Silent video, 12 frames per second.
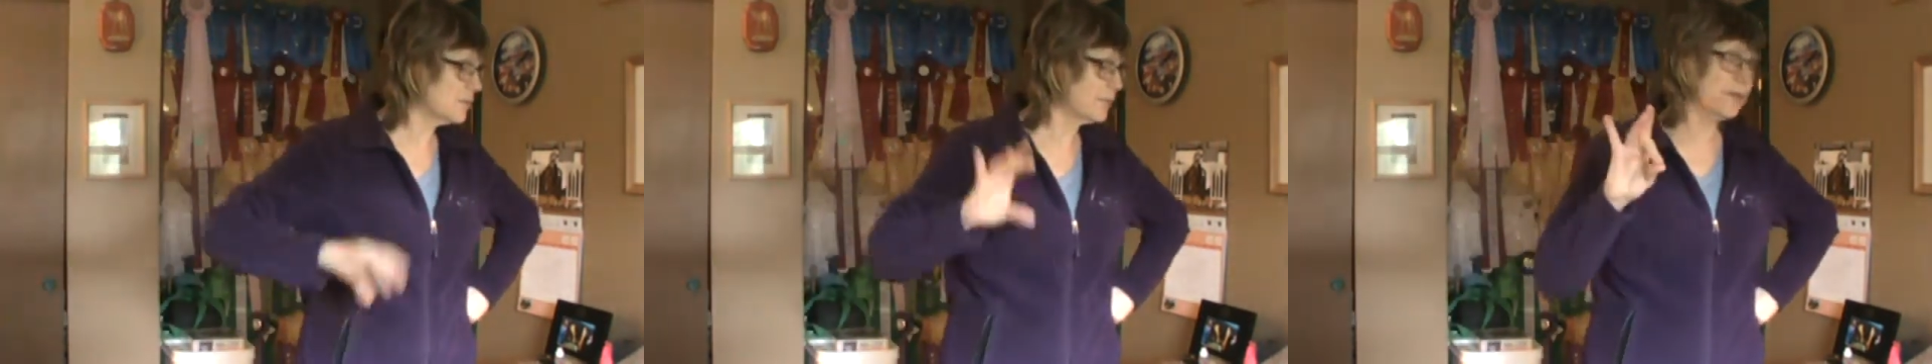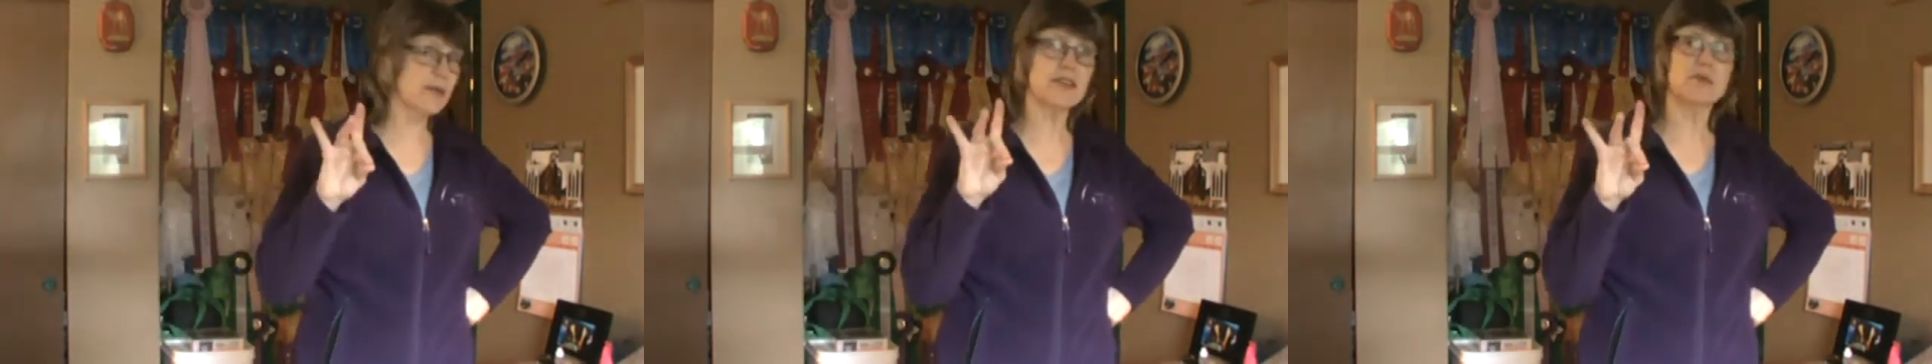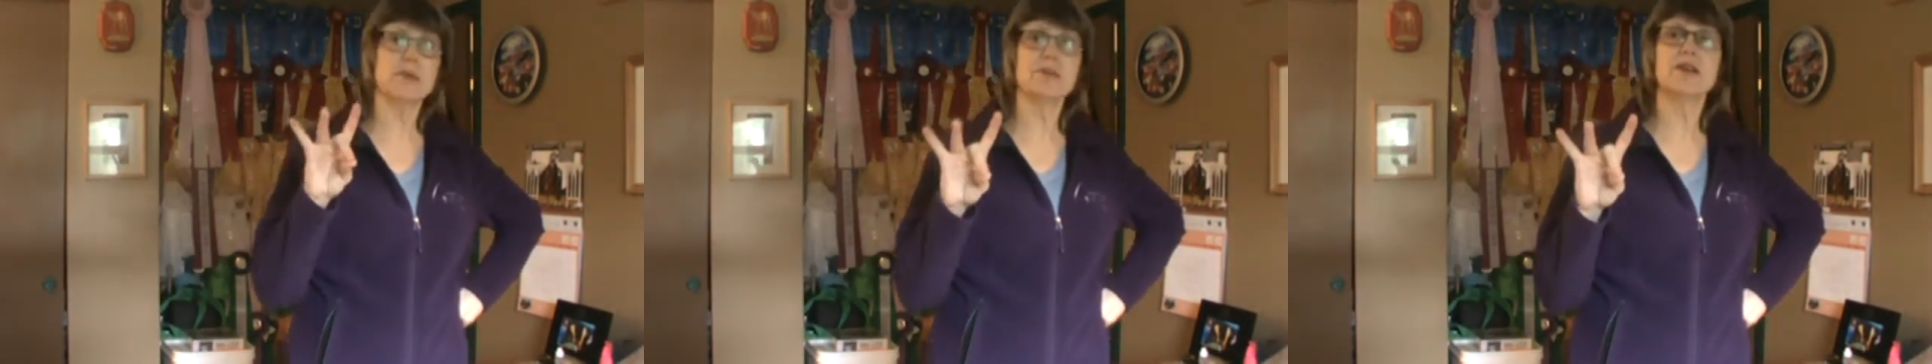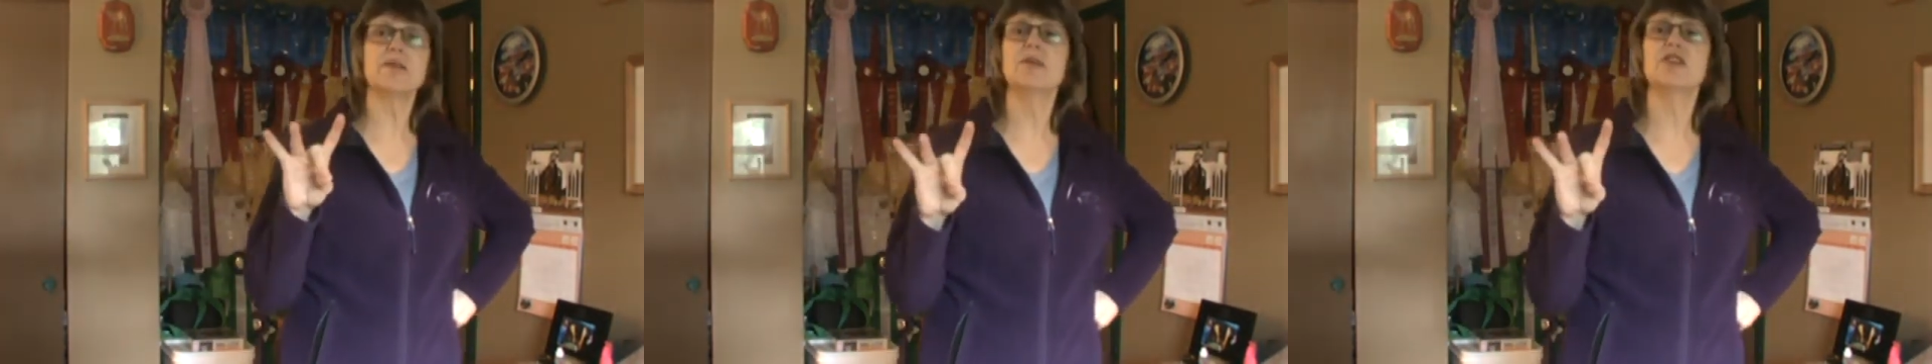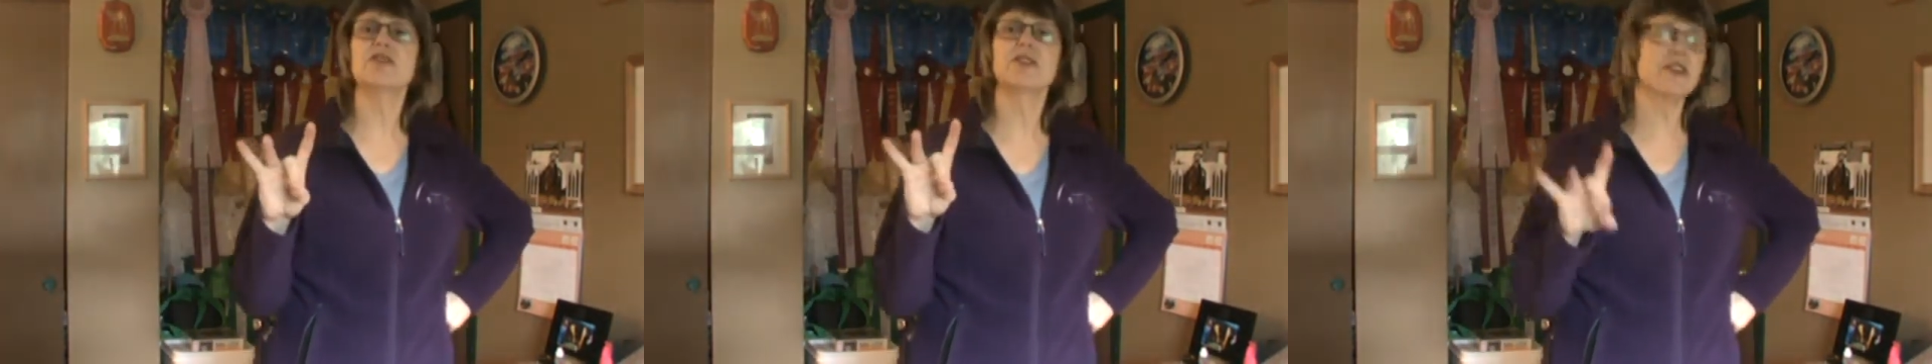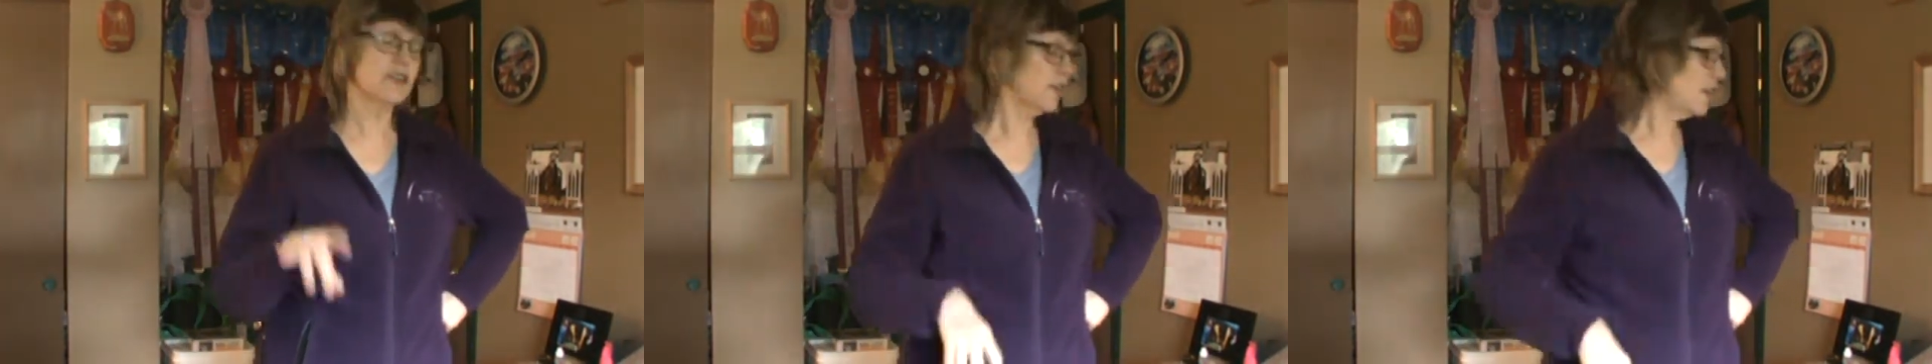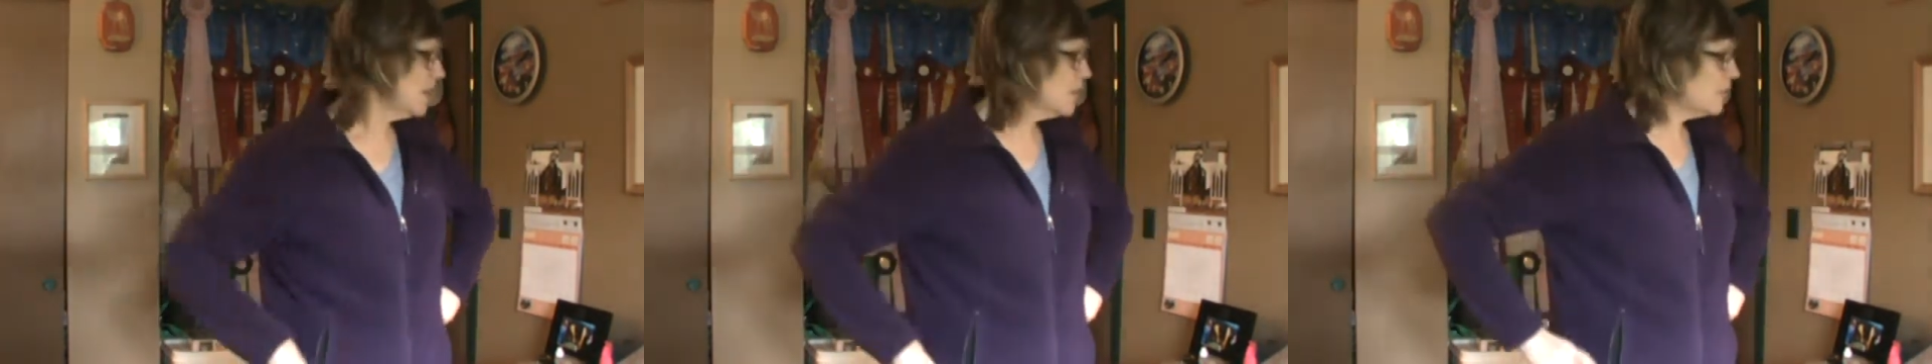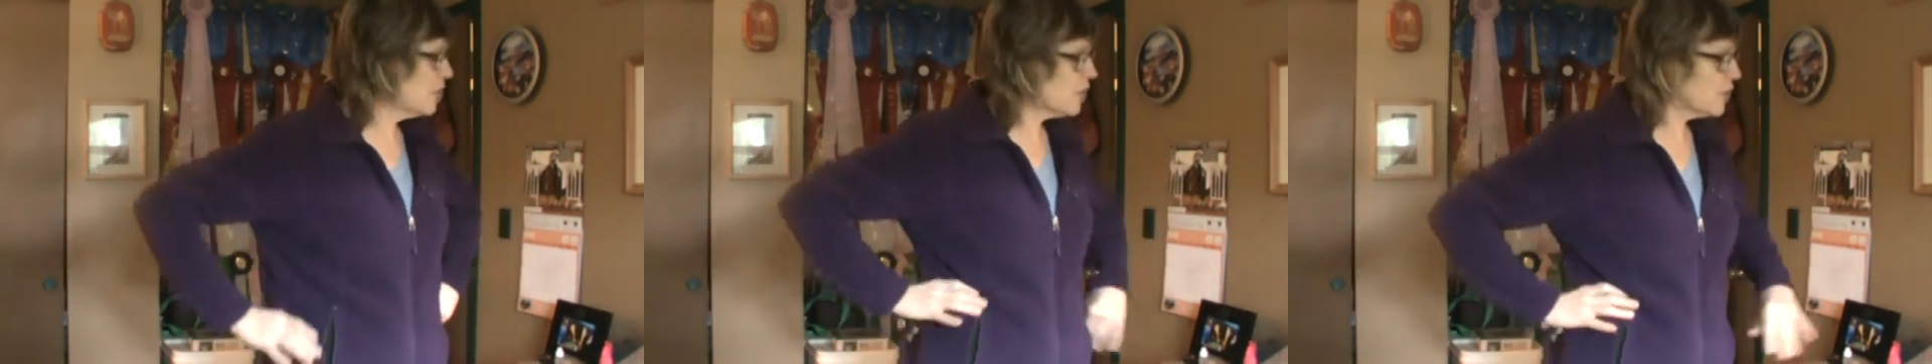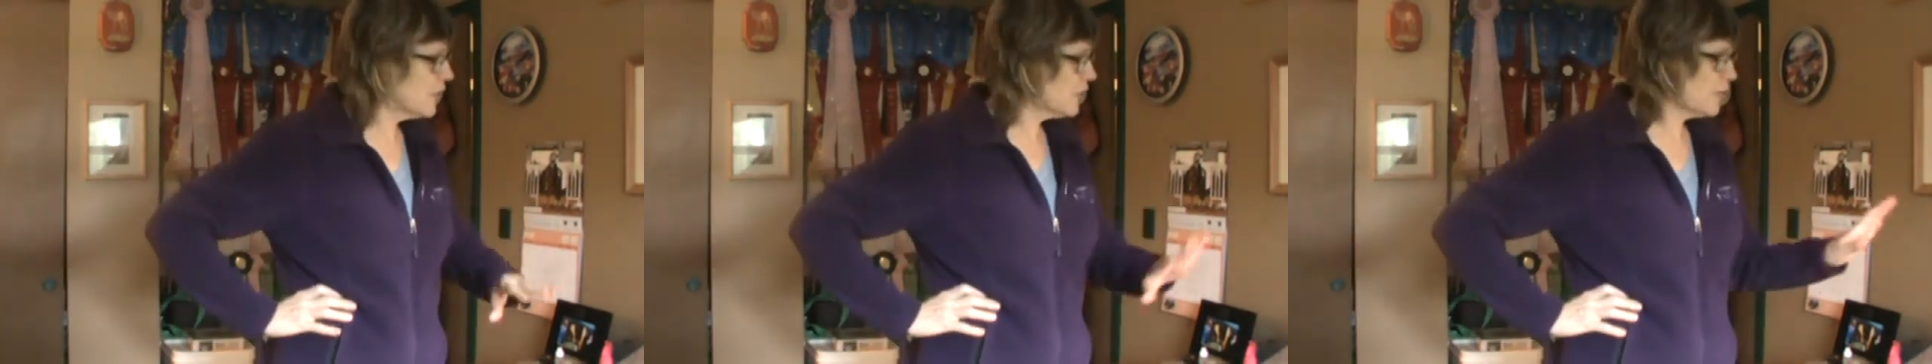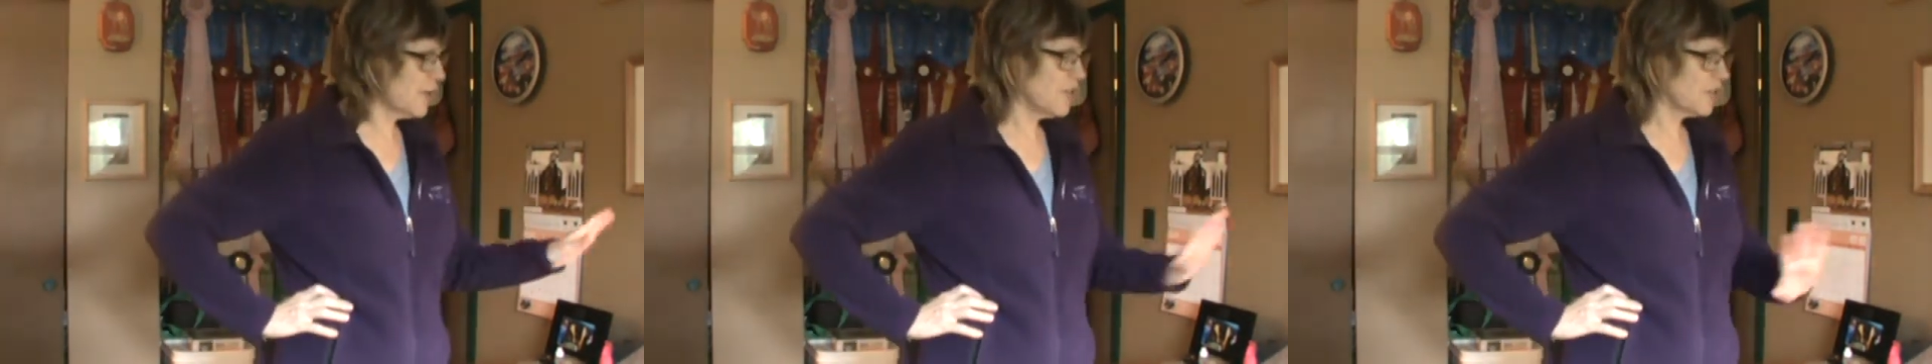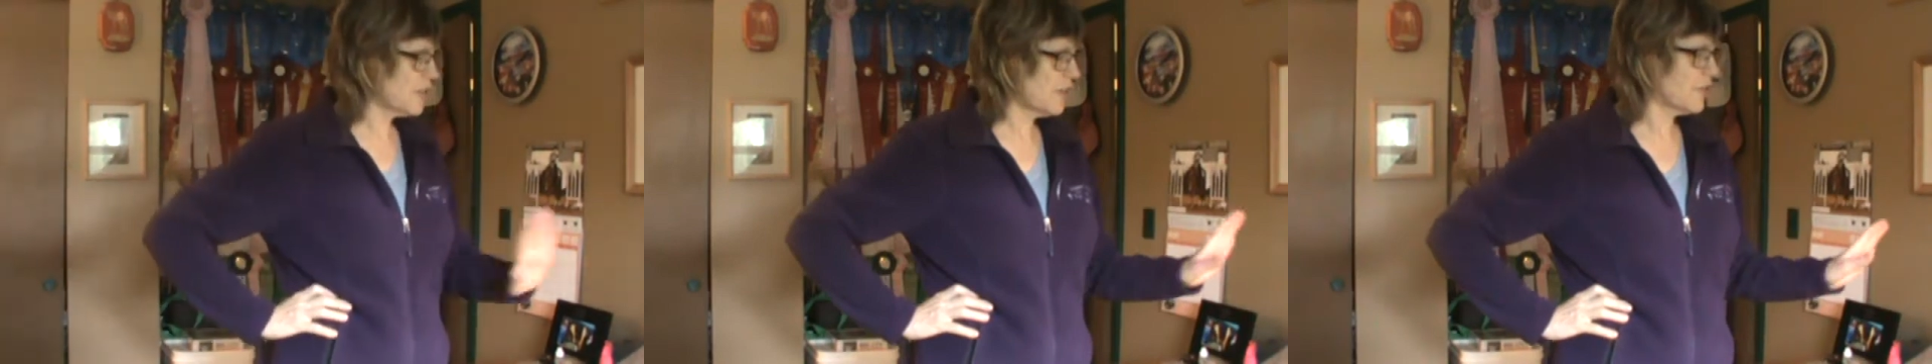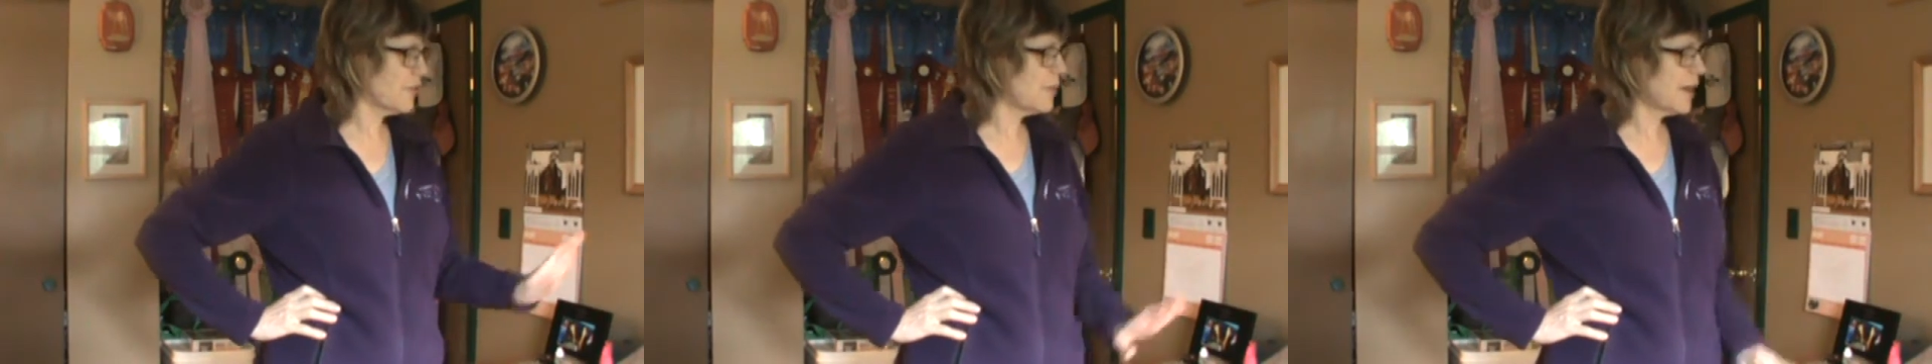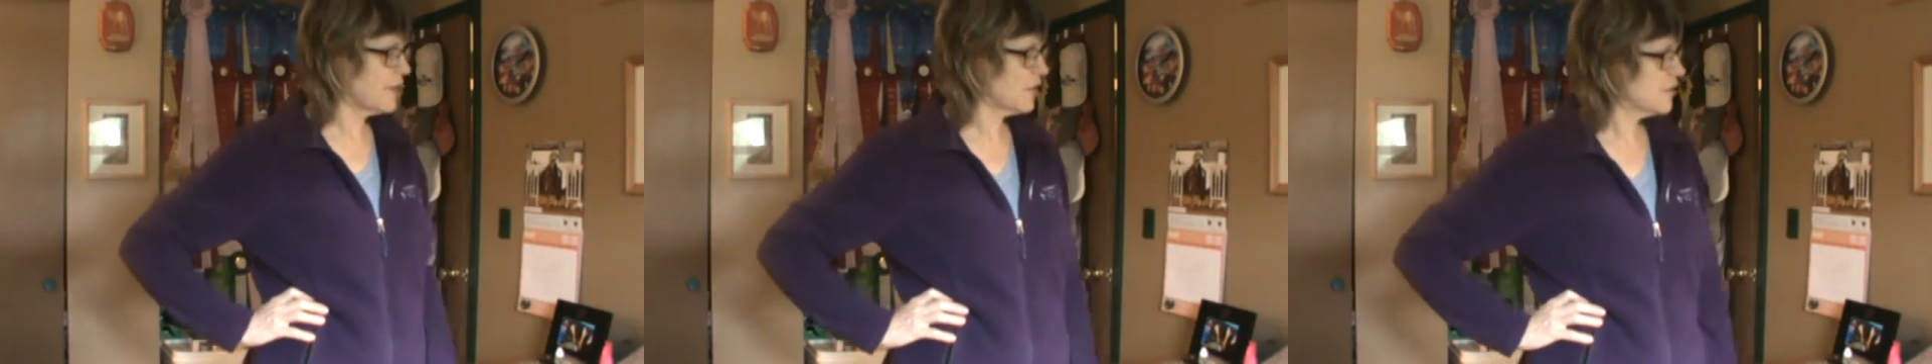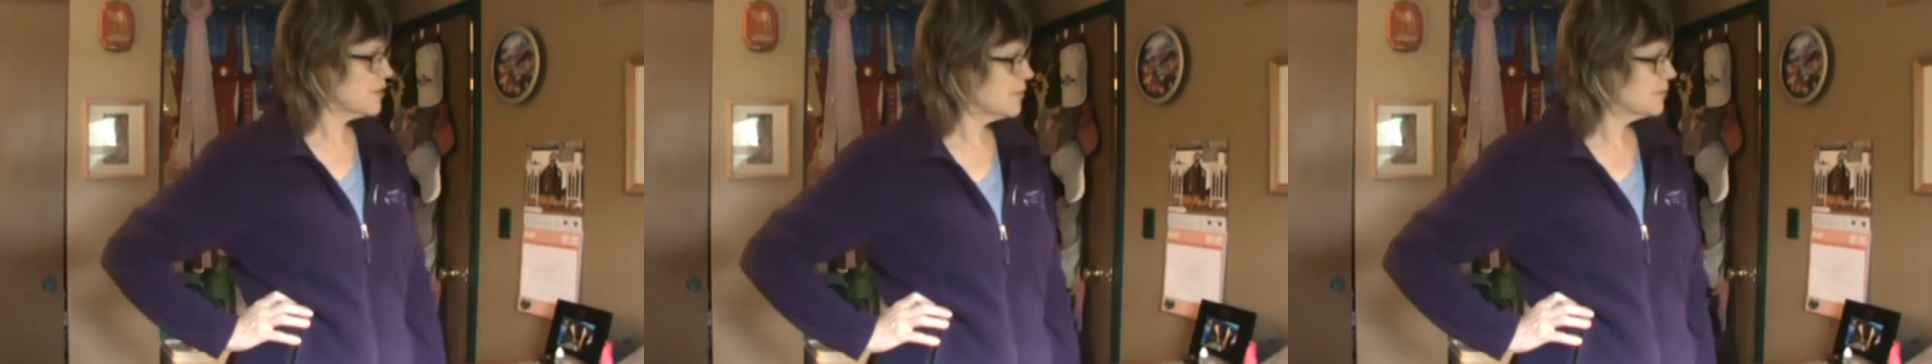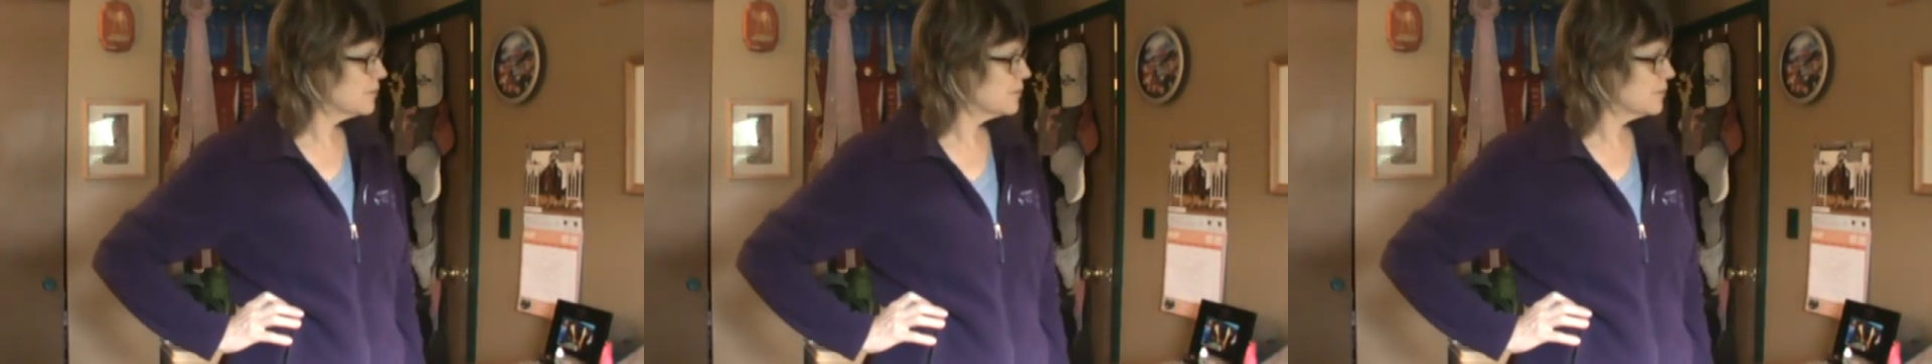Remember, they have to be played middle finger. Feel free to write yourself reminders.